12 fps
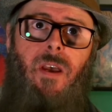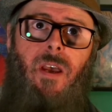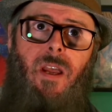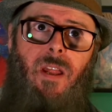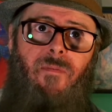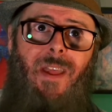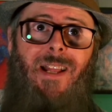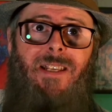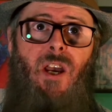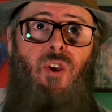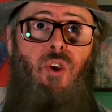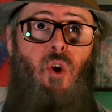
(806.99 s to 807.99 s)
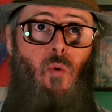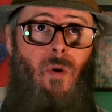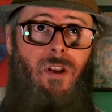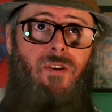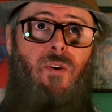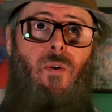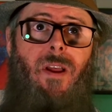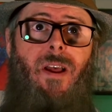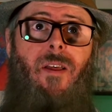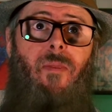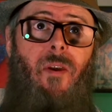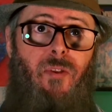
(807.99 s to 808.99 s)
And if that's how you want to do it,
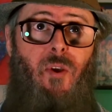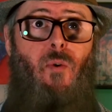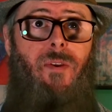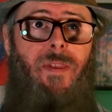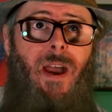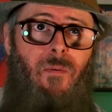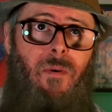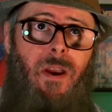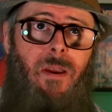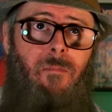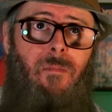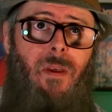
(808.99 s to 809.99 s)
then do it that way.